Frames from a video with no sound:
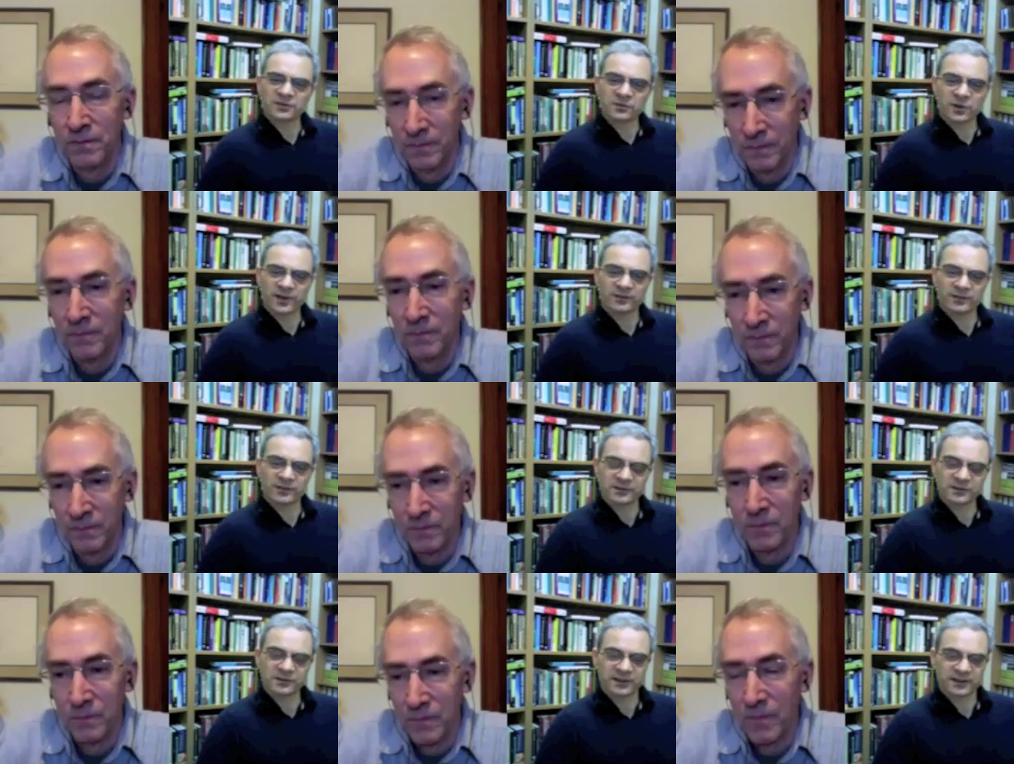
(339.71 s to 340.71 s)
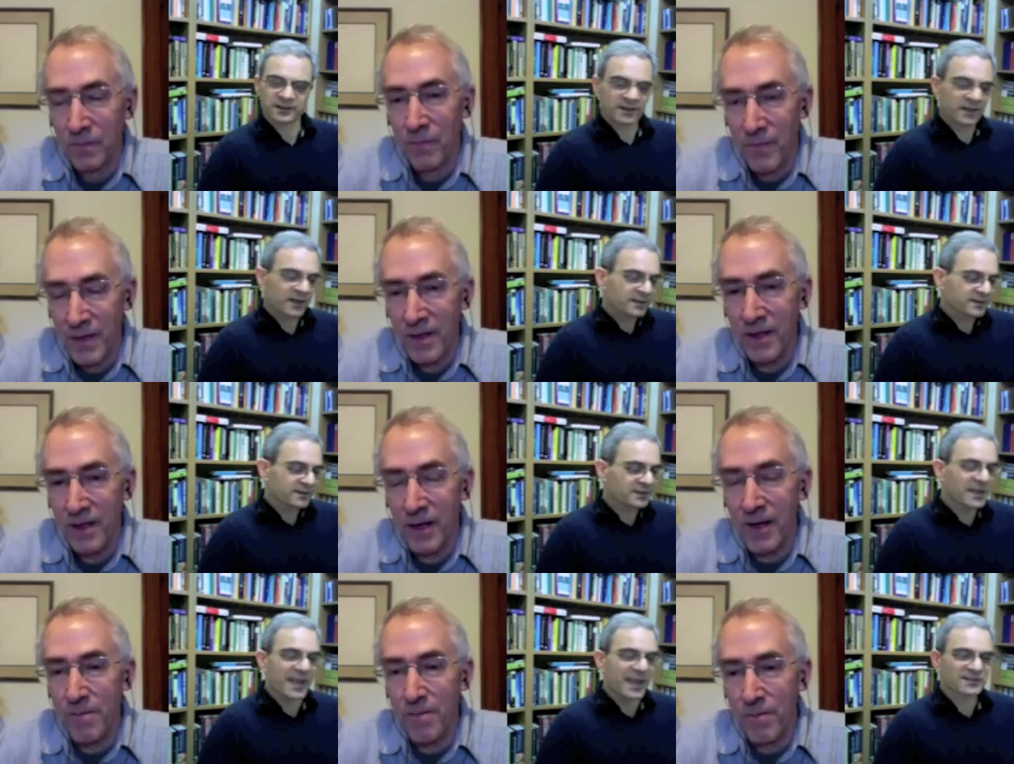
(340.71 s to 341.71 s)
Speaker 1: of what evolution is. So,
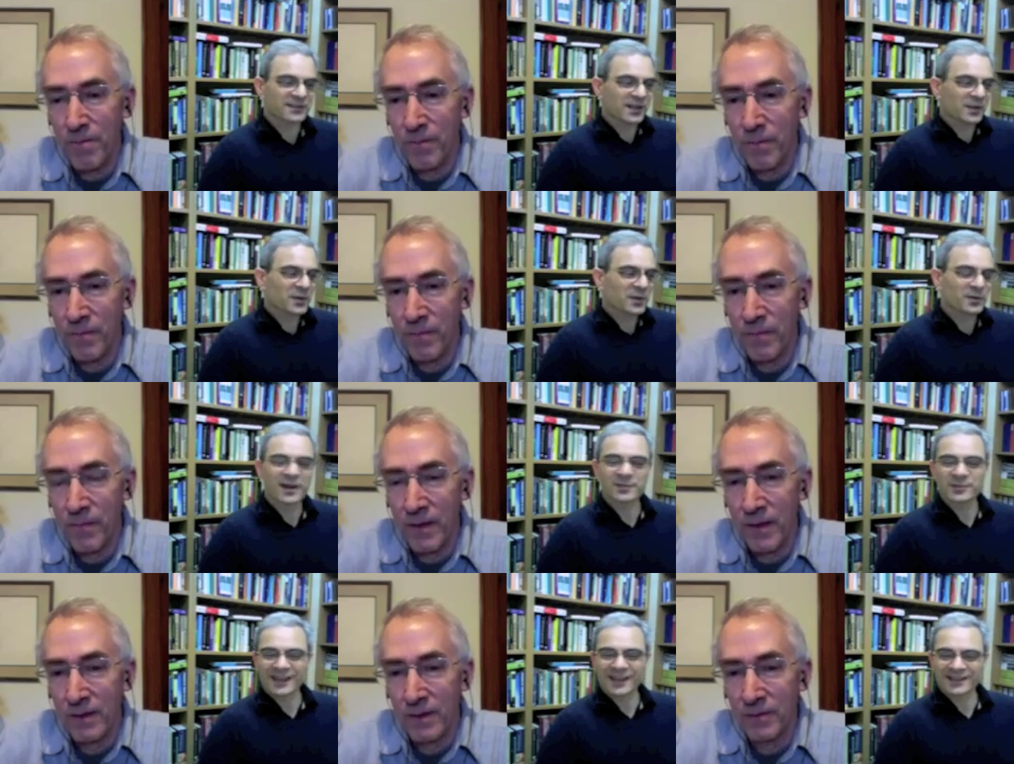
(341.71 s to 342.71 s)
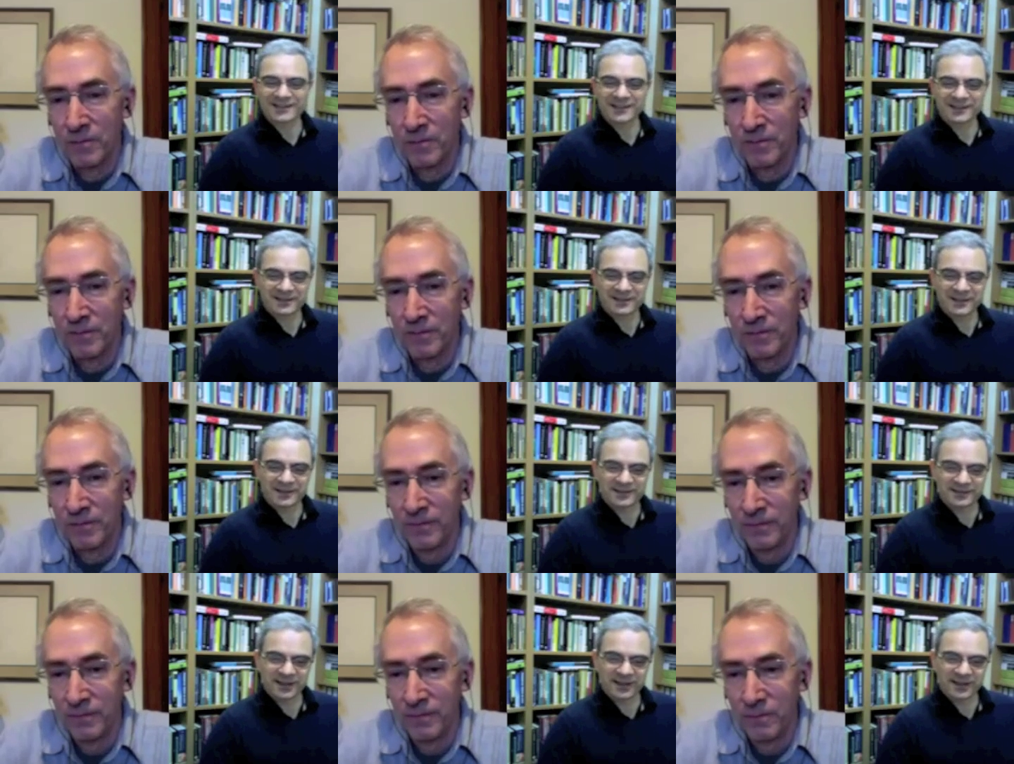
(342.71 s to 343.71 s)
yes, we run up against these, these
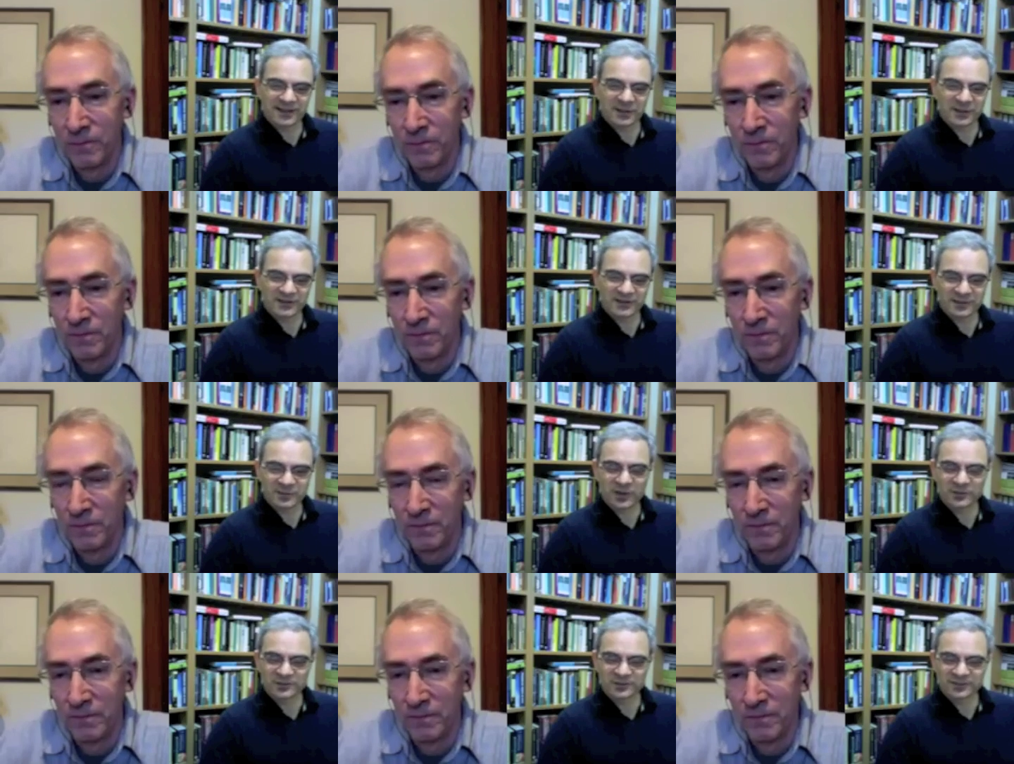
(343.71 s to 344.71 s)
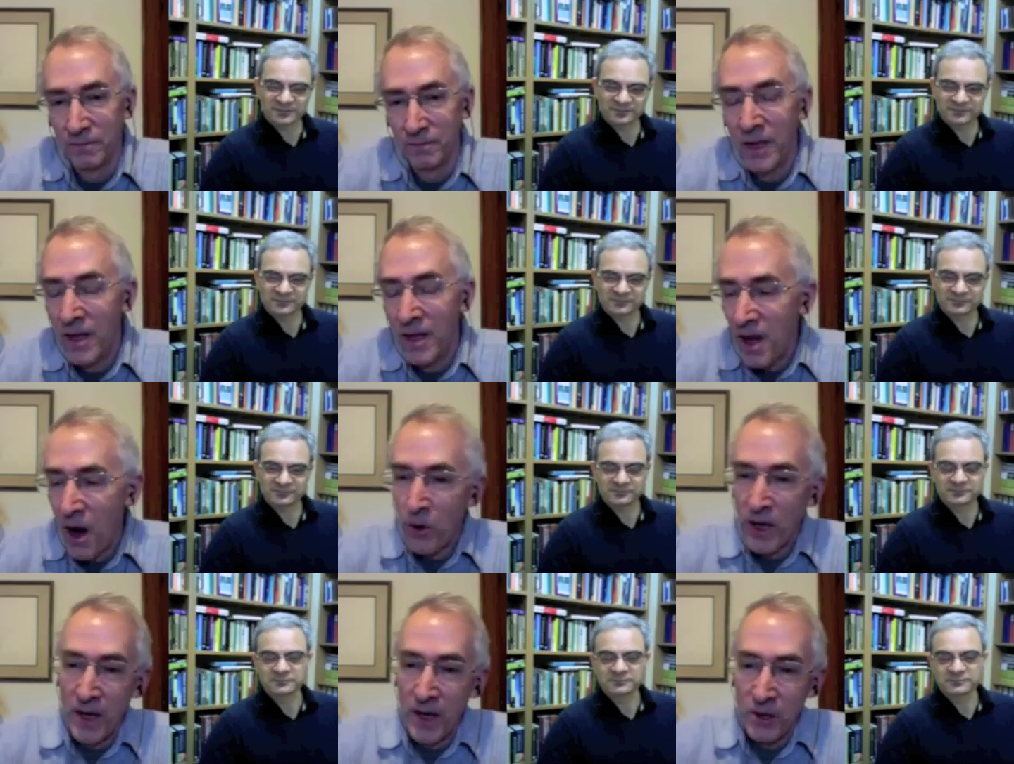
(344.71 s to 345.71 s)
uh, linguistic problems.
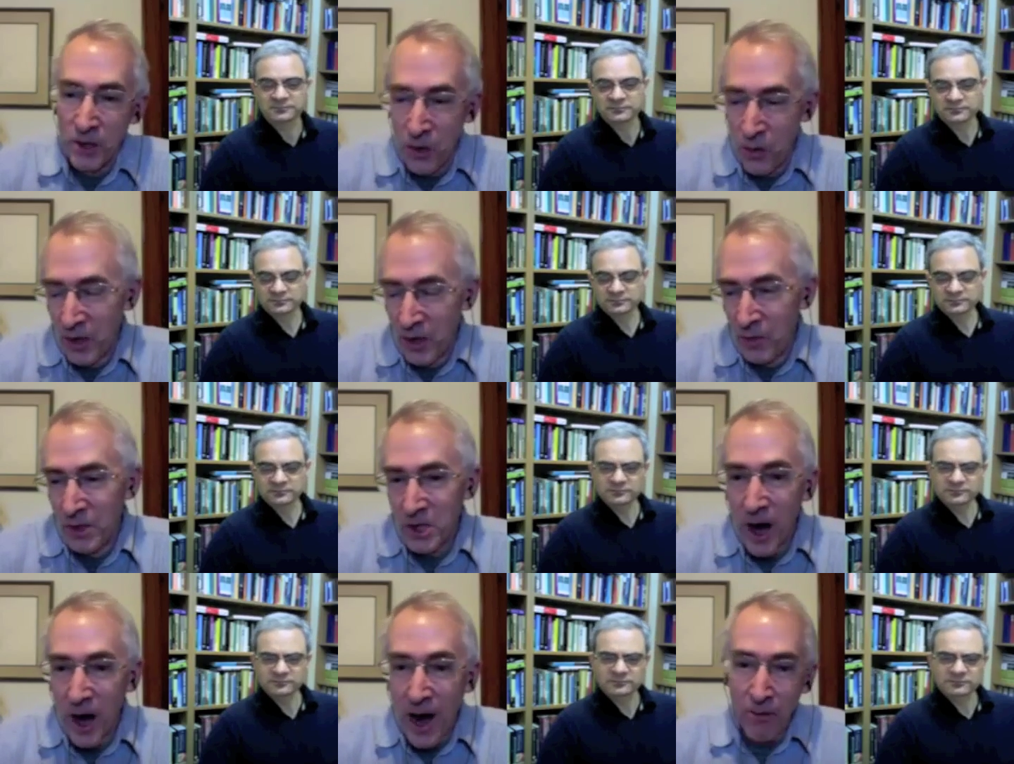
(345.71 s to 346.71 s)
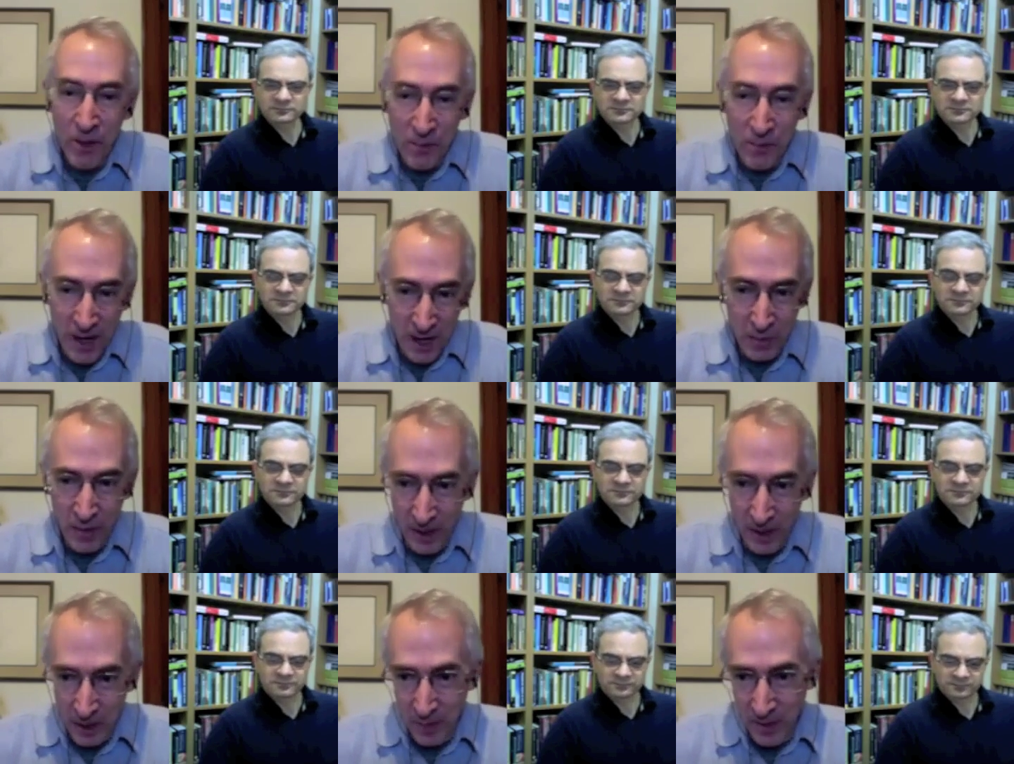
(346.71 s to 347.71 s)
Speaker 2: Okay, so uh, what's wrong with the proximate
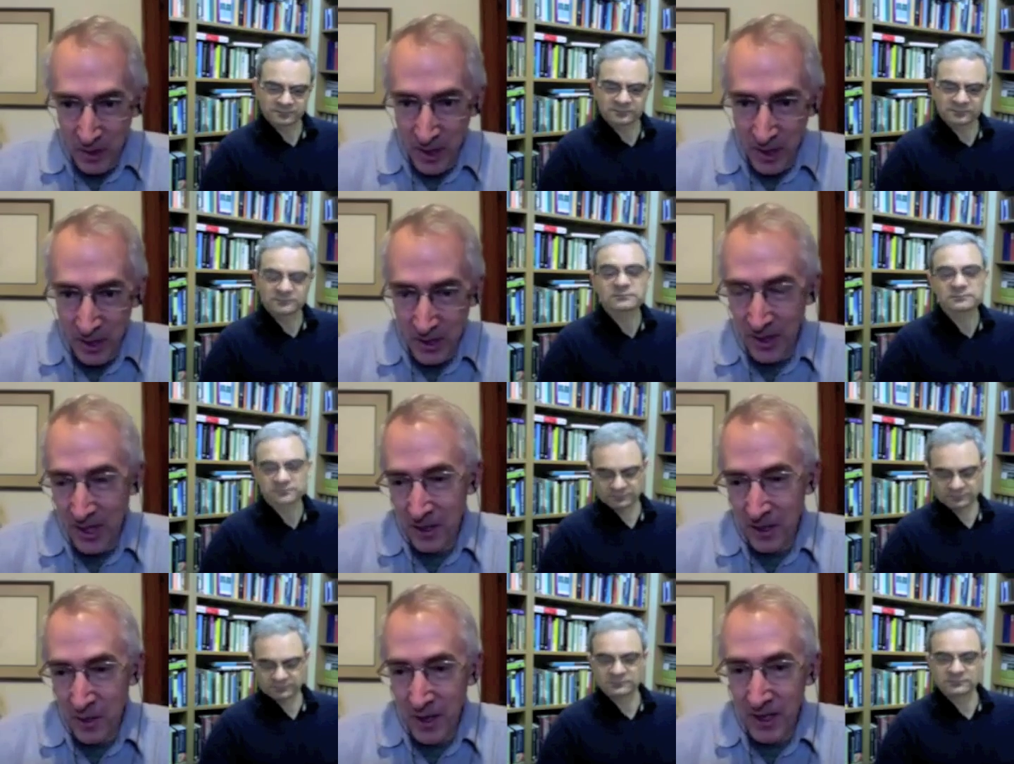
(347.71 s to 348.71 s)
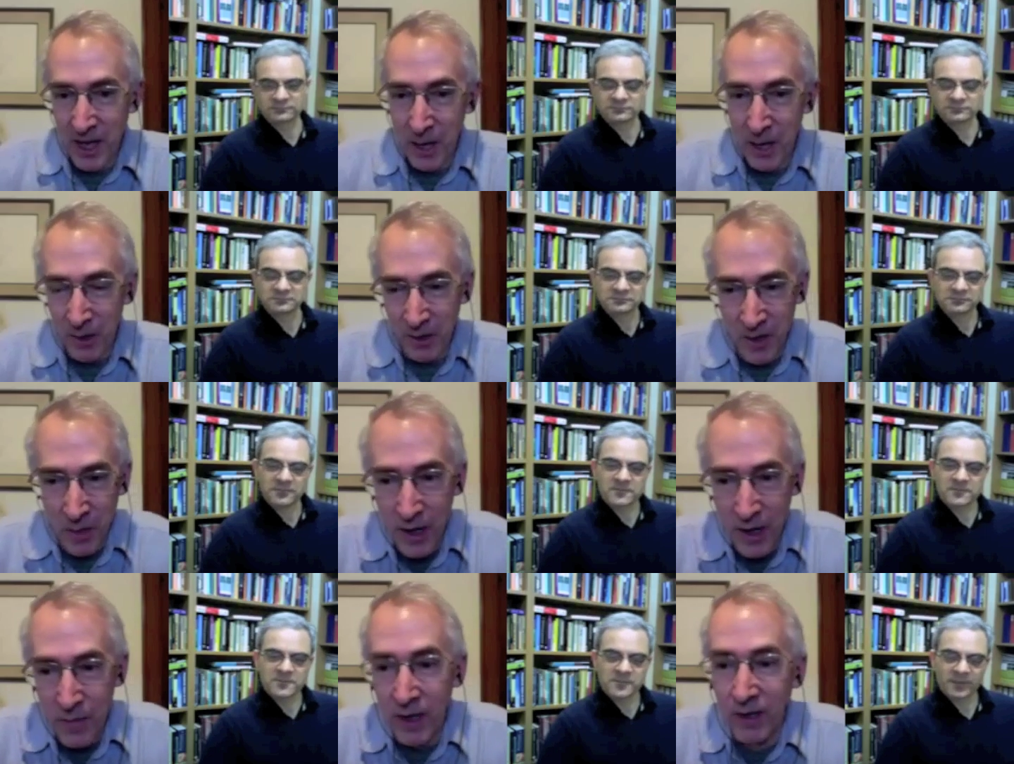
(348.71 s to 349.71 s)
ultimate distinction? That's the main topic of your
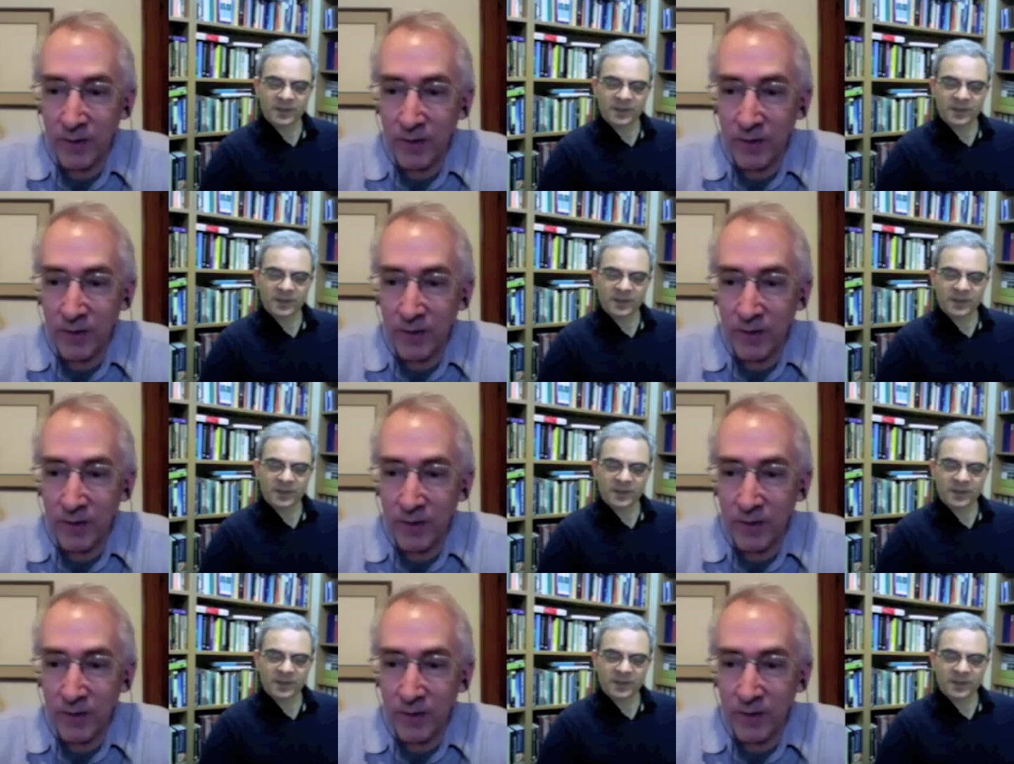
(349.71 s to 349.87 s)
paper.